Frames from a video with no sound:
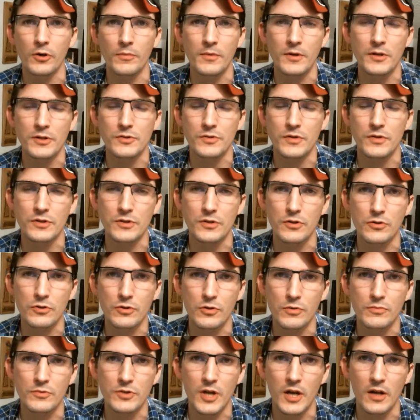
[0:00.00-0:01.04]
Ministries
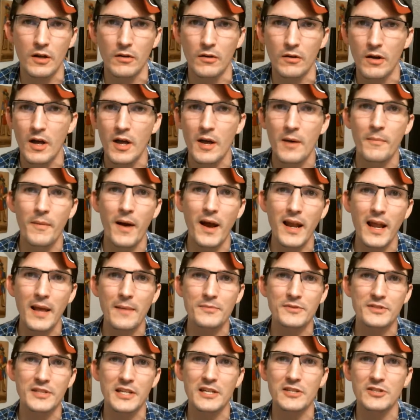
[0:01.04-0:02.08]
YouTube channel. My name
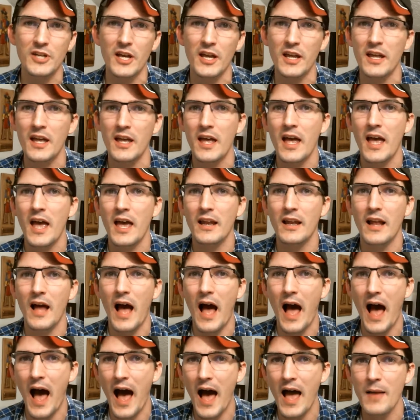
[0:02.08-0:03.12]
is DJ, and
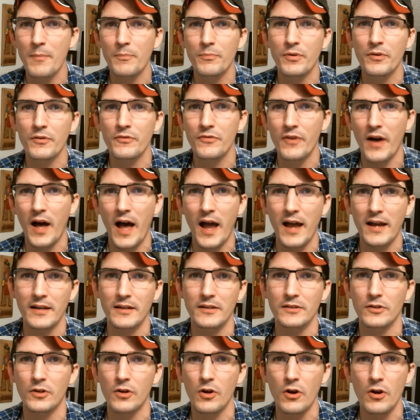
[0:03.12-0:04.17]
I provide
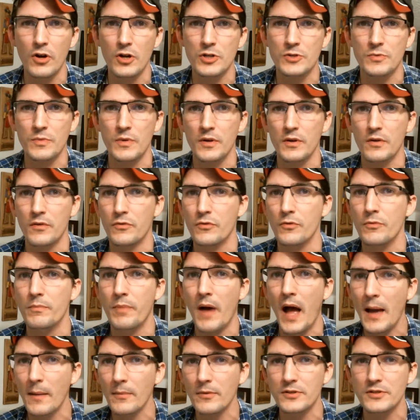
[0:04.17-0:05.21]
encouragement through
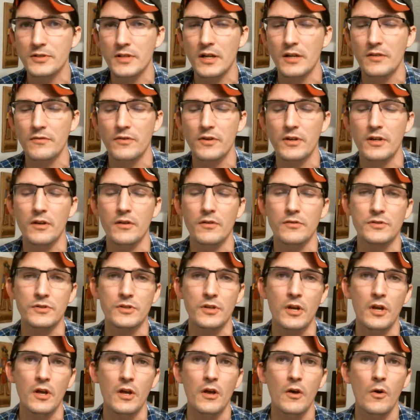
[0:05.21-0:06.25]
Bible study videos,
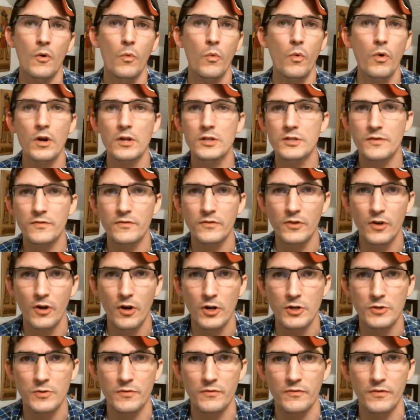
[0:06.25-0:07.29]
words of
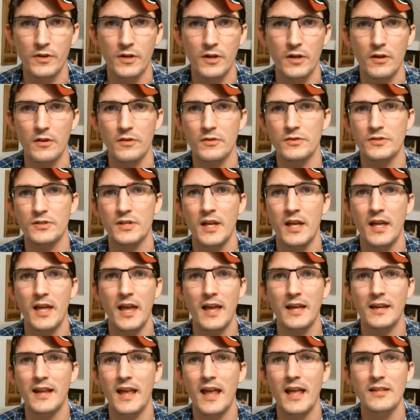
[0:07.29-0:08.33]
encouragement videos,
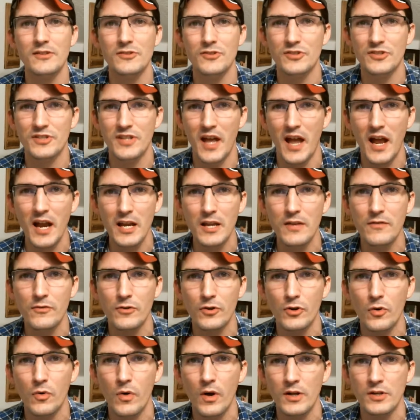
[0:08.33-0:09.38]
and answers to any of your
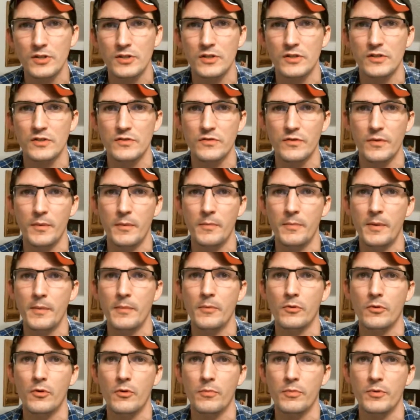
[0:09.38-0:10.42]
questions from a
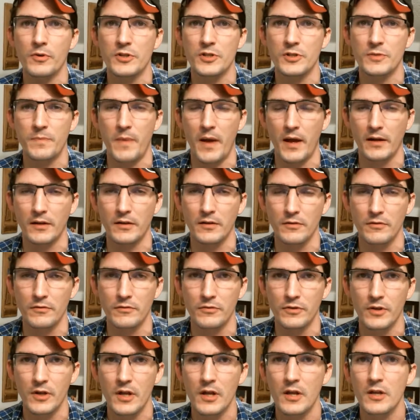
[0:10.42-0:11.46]
biblical perspective.
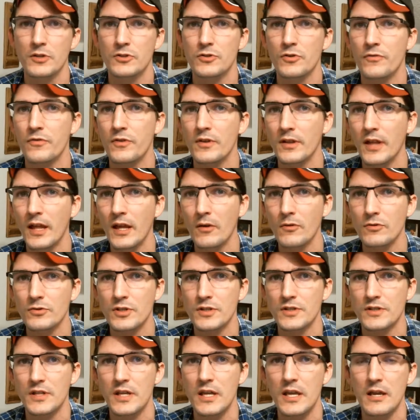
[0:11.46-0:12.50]
So if you like what you
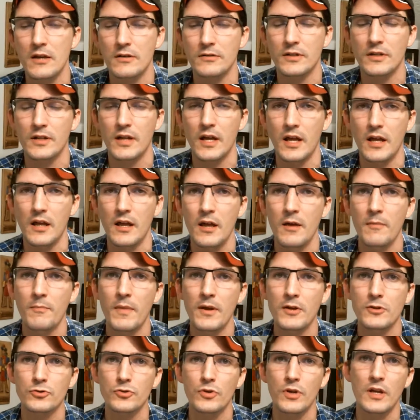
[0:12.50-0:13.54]
see here today,
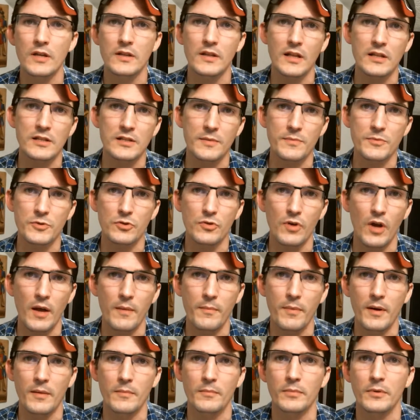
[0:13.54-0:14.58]
make sure you hit that subscribe
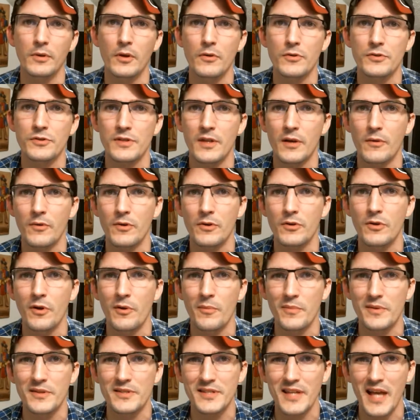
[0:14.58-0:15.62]
button below so that way you don't
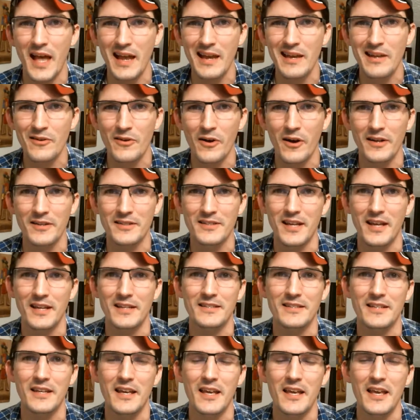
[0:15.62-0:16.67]
miss any
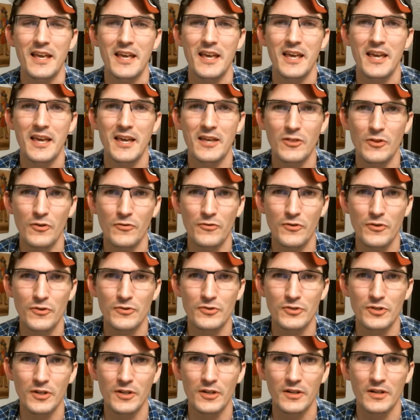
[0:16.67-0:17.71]
content in the
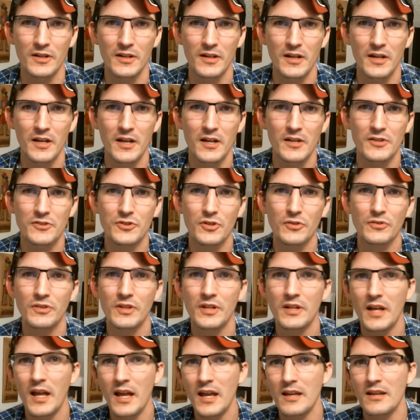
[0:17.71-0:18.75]
future. So
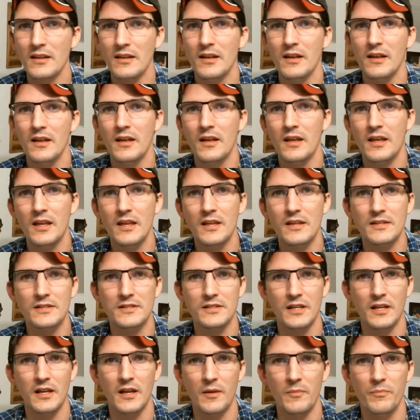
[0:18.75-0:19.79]
tonight
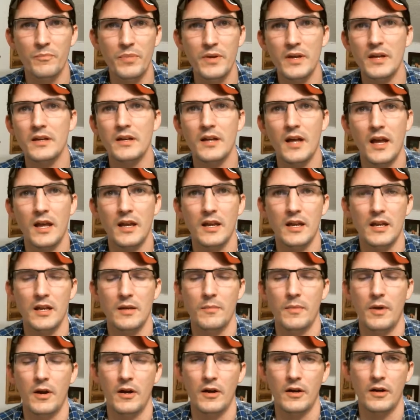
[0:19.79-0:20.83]
is a big night in
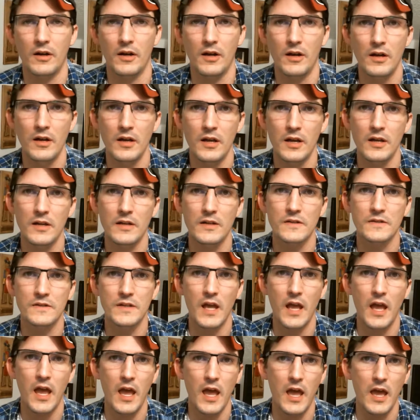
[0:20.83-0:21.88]
America. It is
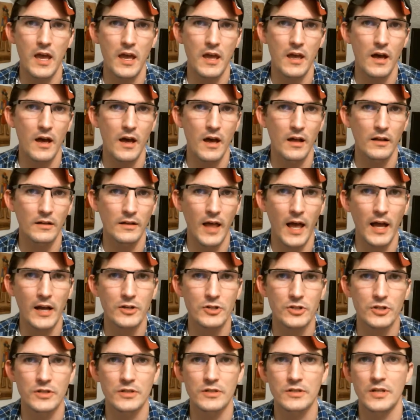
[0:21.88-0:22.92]
a
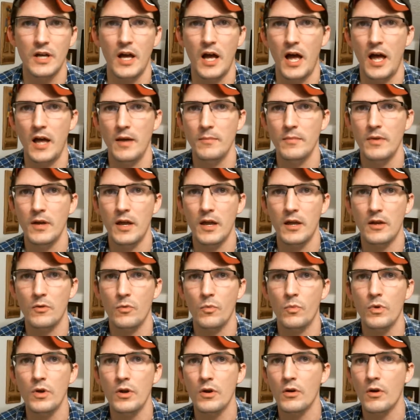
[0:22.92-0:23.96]
election time, and
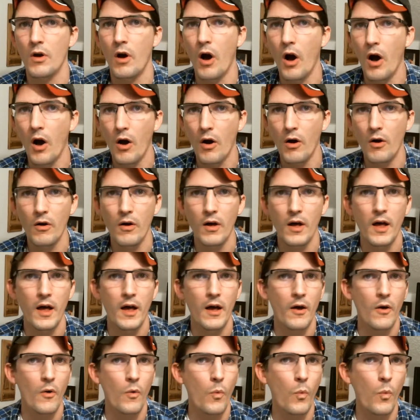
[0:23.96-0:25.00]
we are all
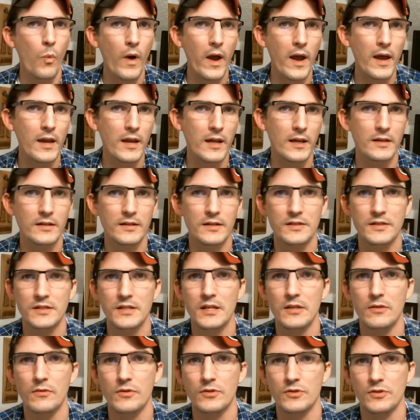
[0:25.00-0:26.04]
waiting to
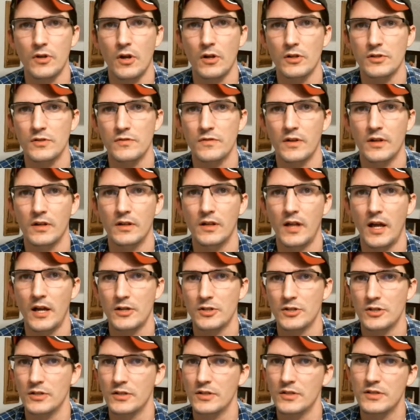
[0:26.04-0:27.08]
see the results of that
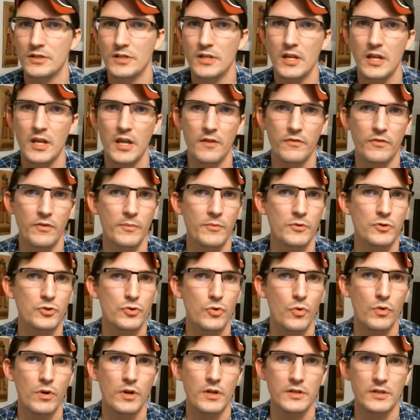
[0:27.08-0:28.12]
election, to see if the
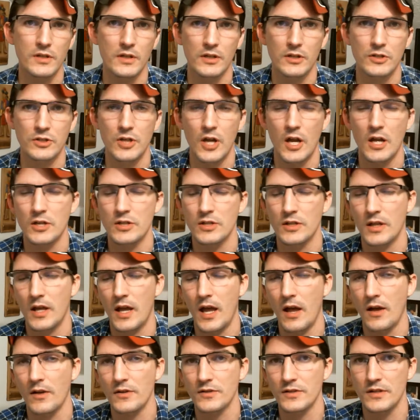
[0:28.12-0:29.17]
majority is going to change in the
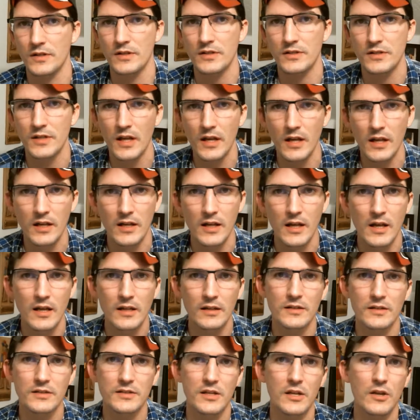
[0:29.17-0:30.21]
House and the Senate,
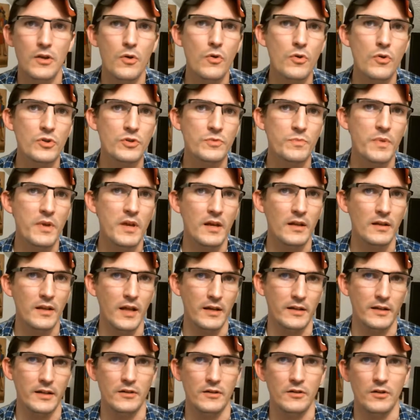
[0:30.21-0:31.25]
to see who's being
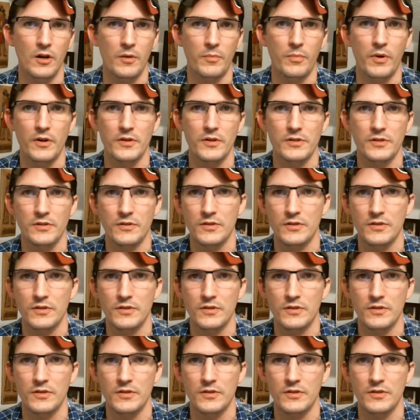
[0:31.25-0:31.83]
elected in our personal